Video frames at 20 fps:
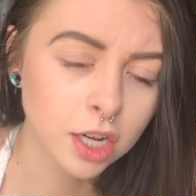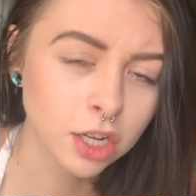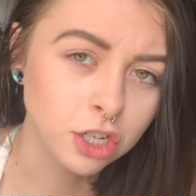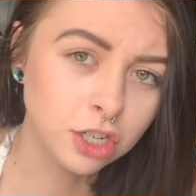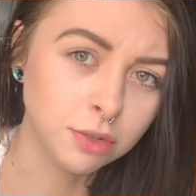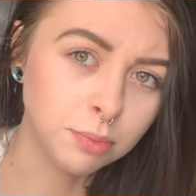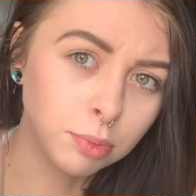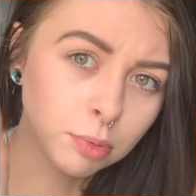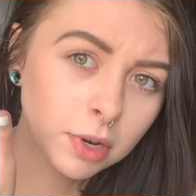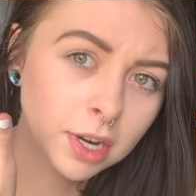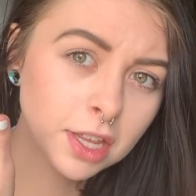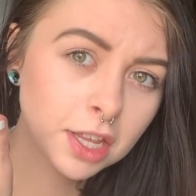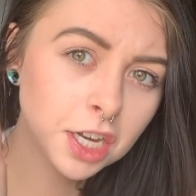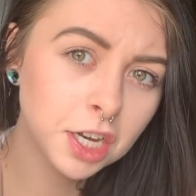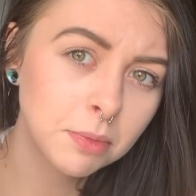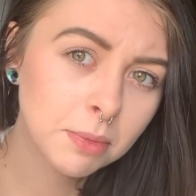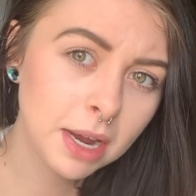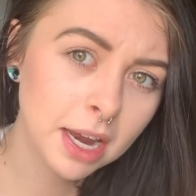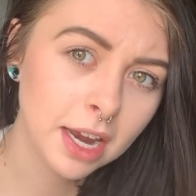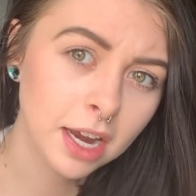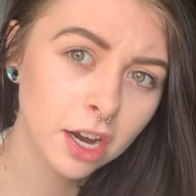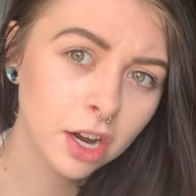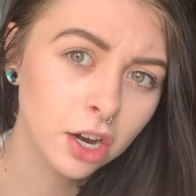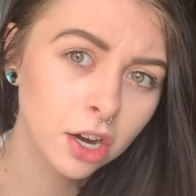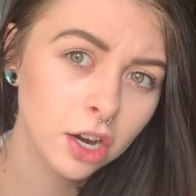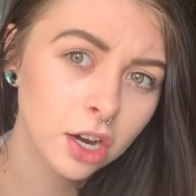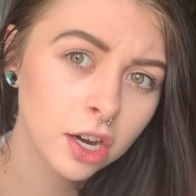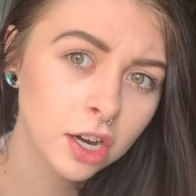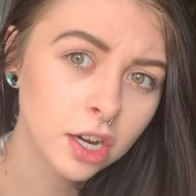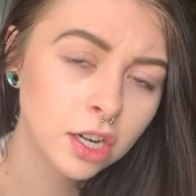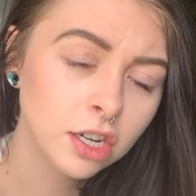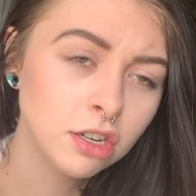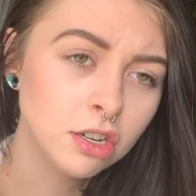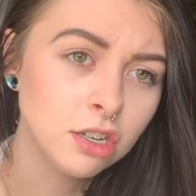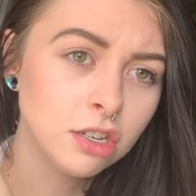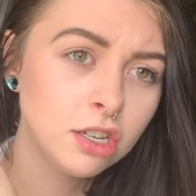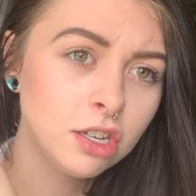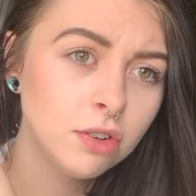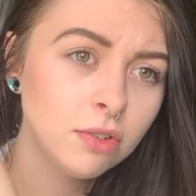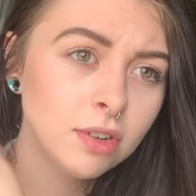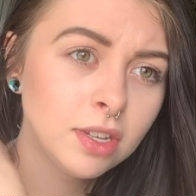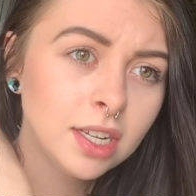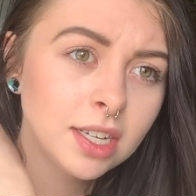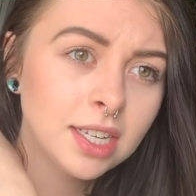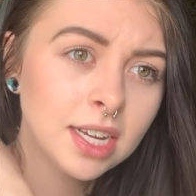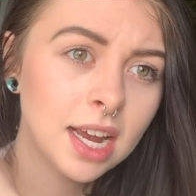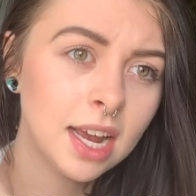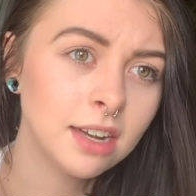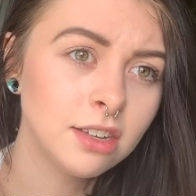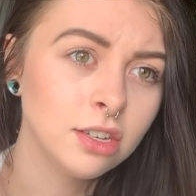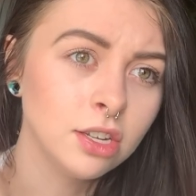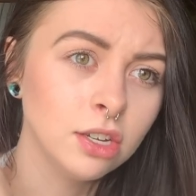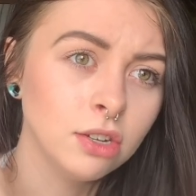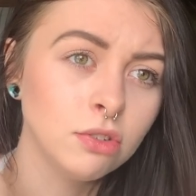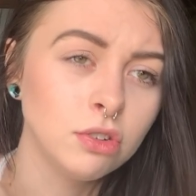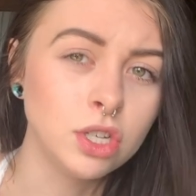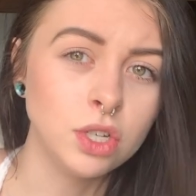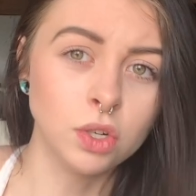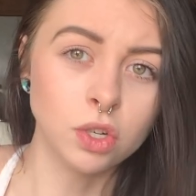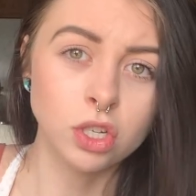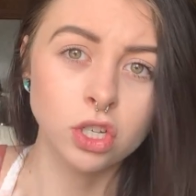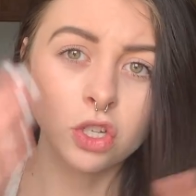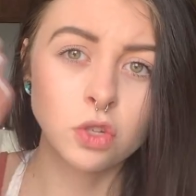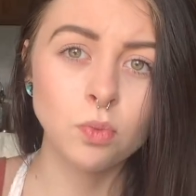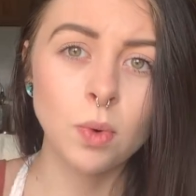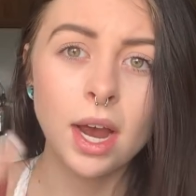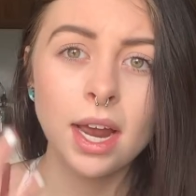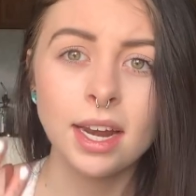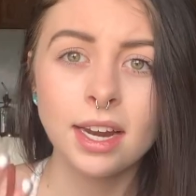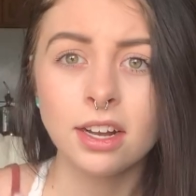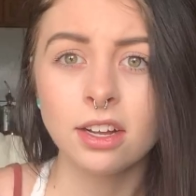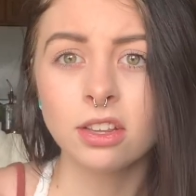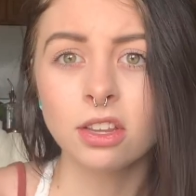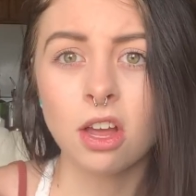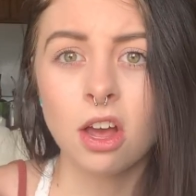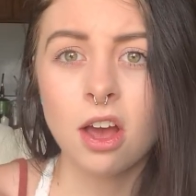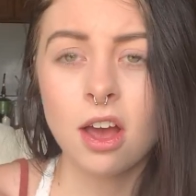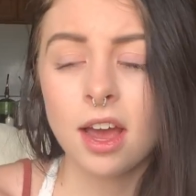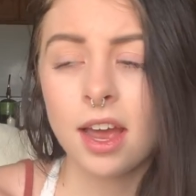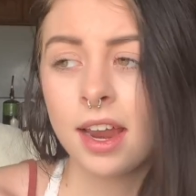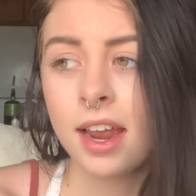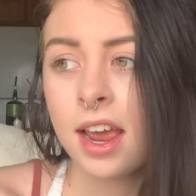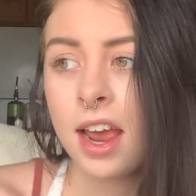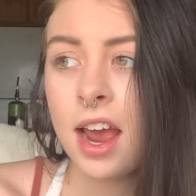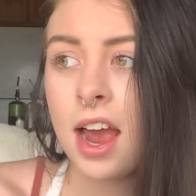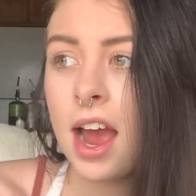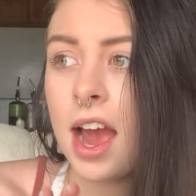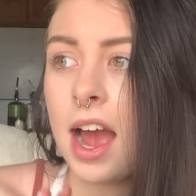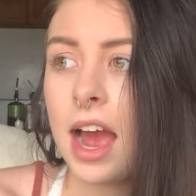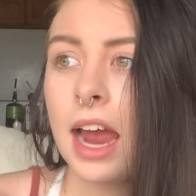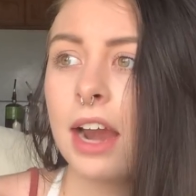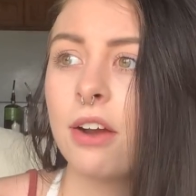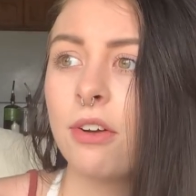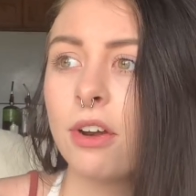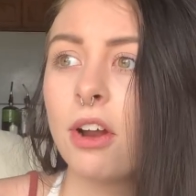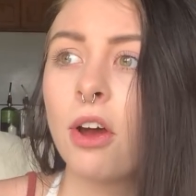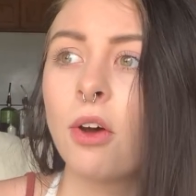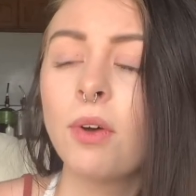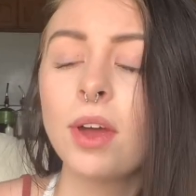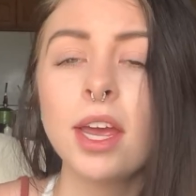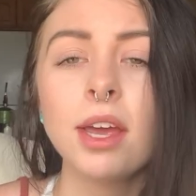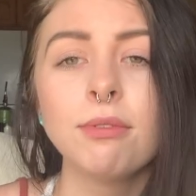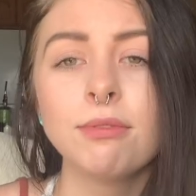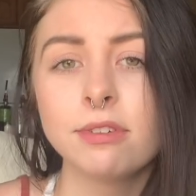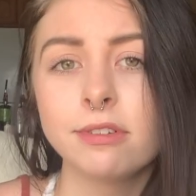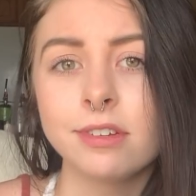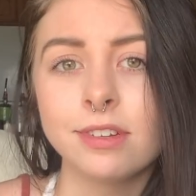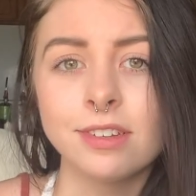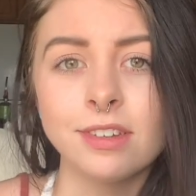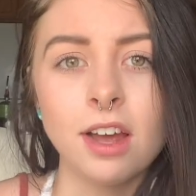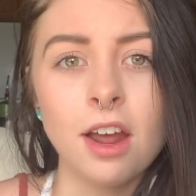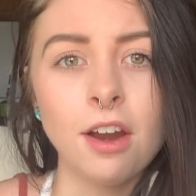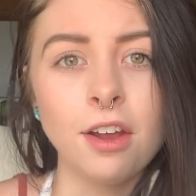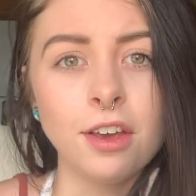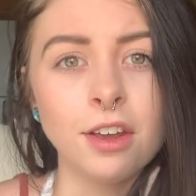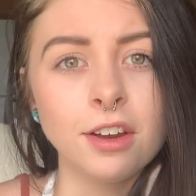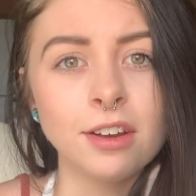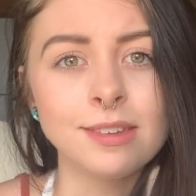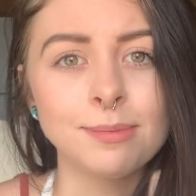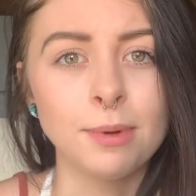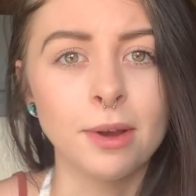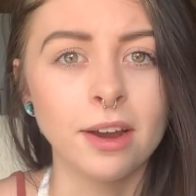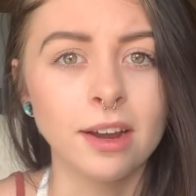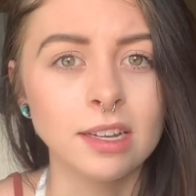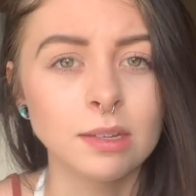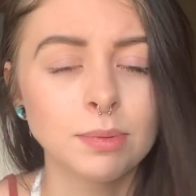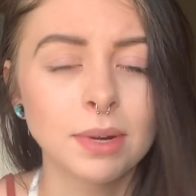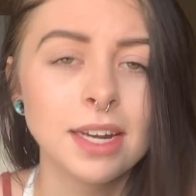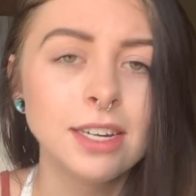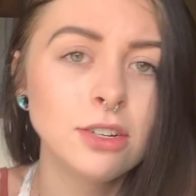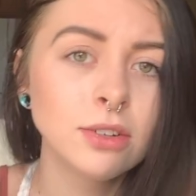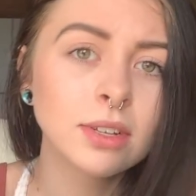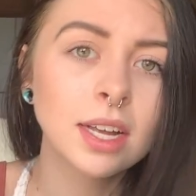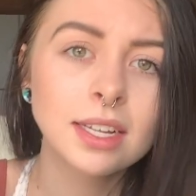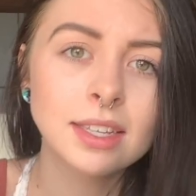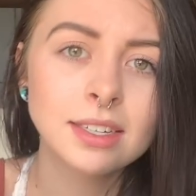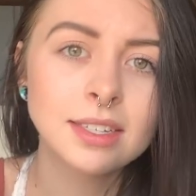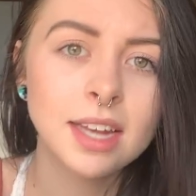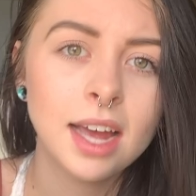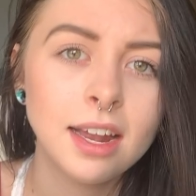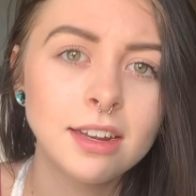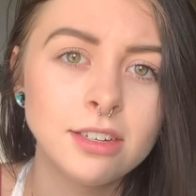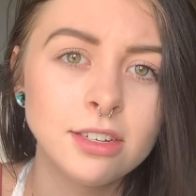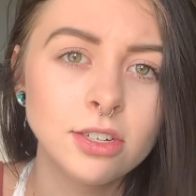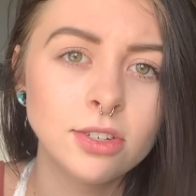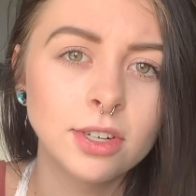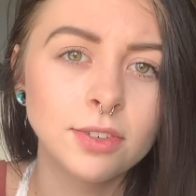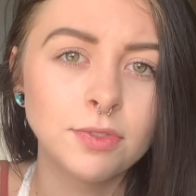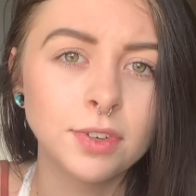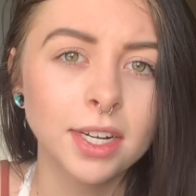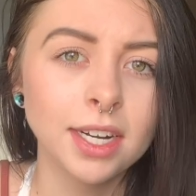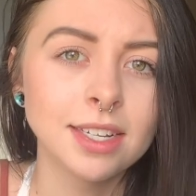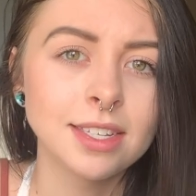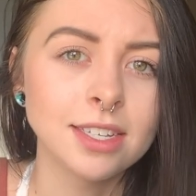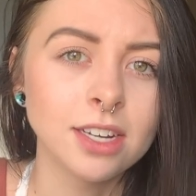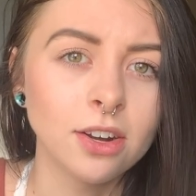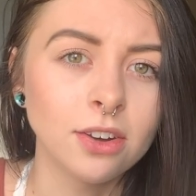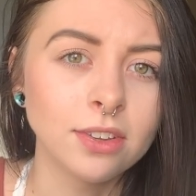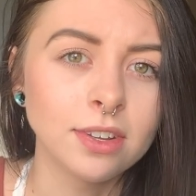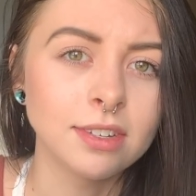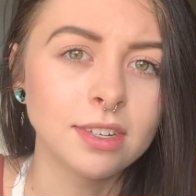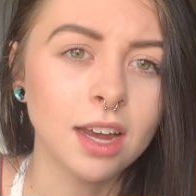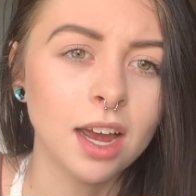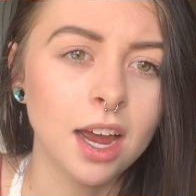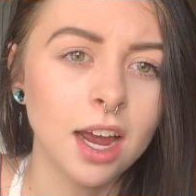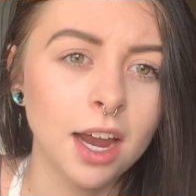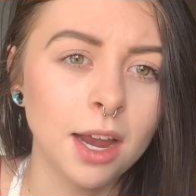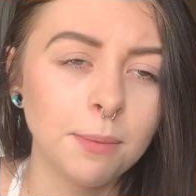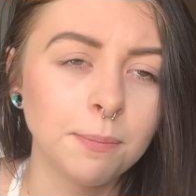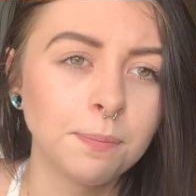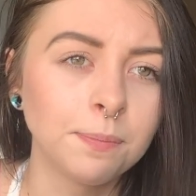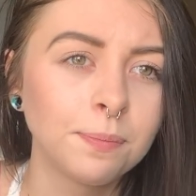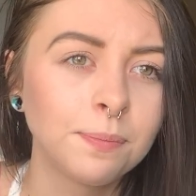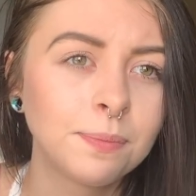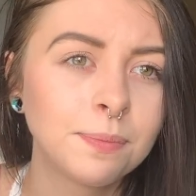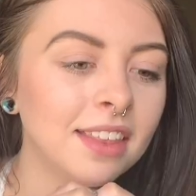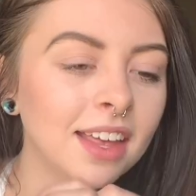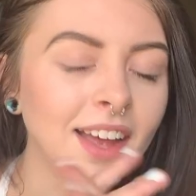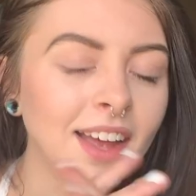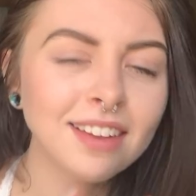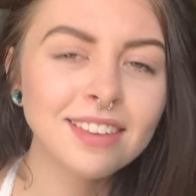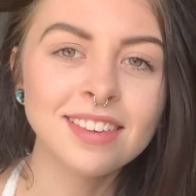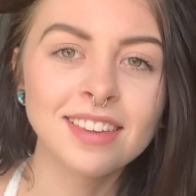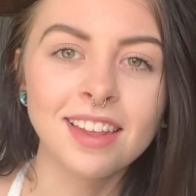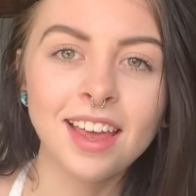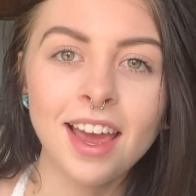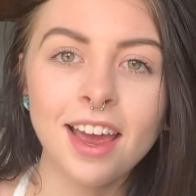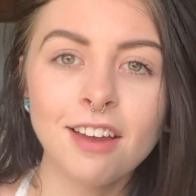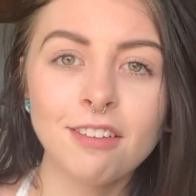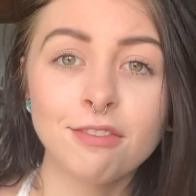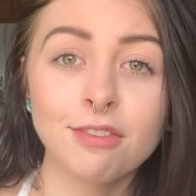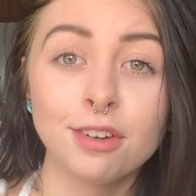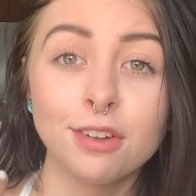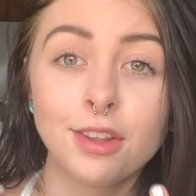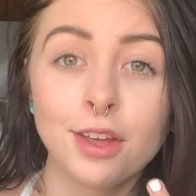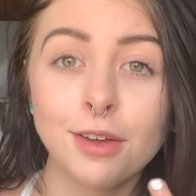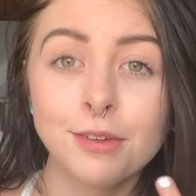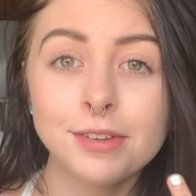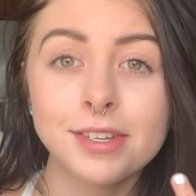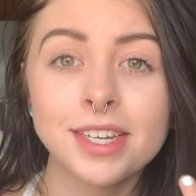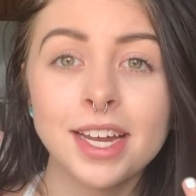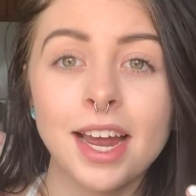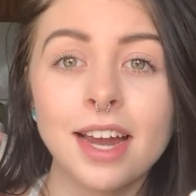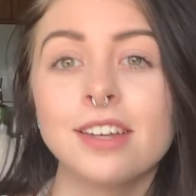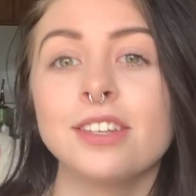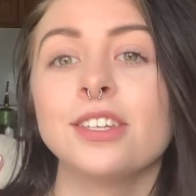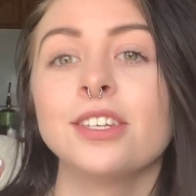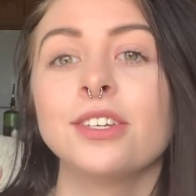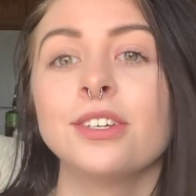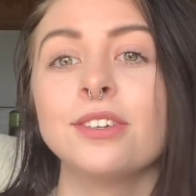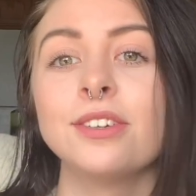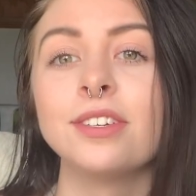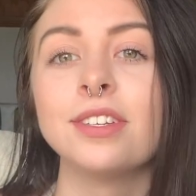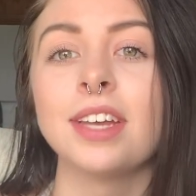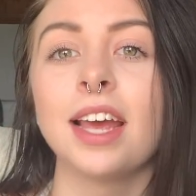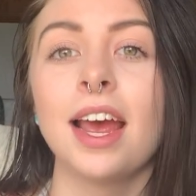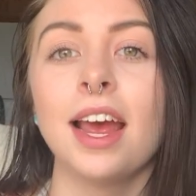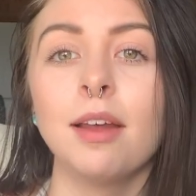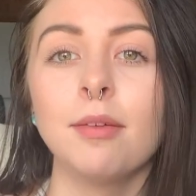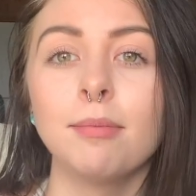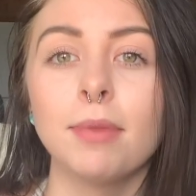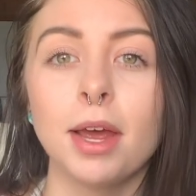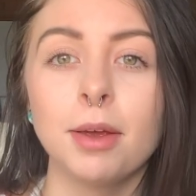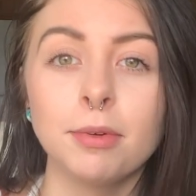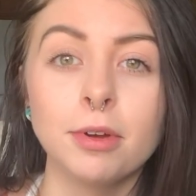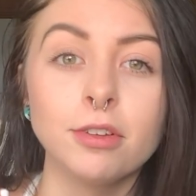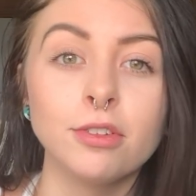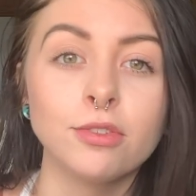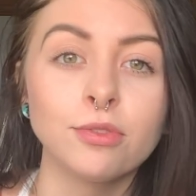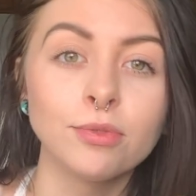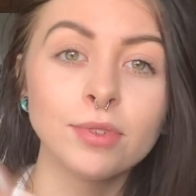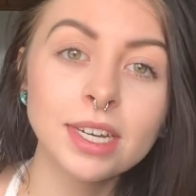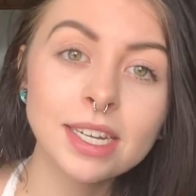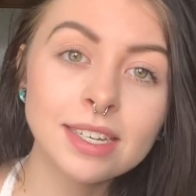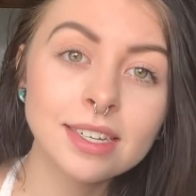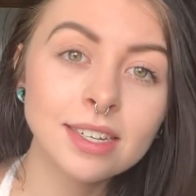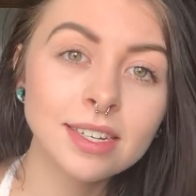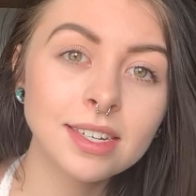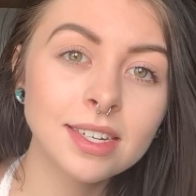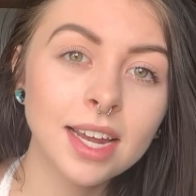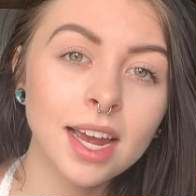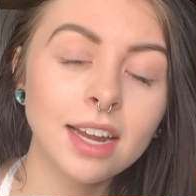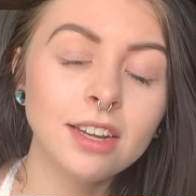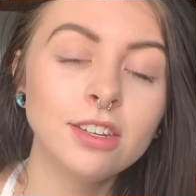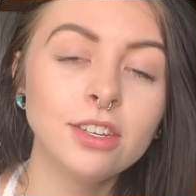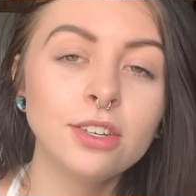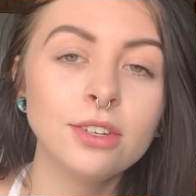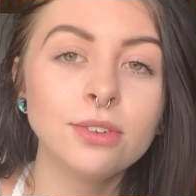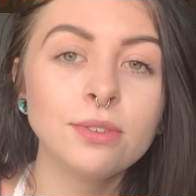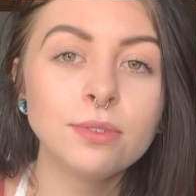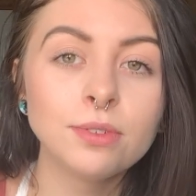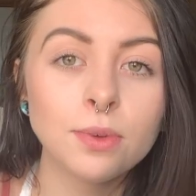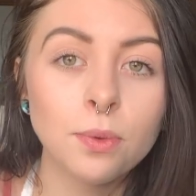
She's breathing in my ear, she's doing the tattoo, she's sweating a lot. I don't know, it was just not a good experience, but I do like the tattoo. I forget it's there all the time. That's that for those tattoos, and my most recent tattoos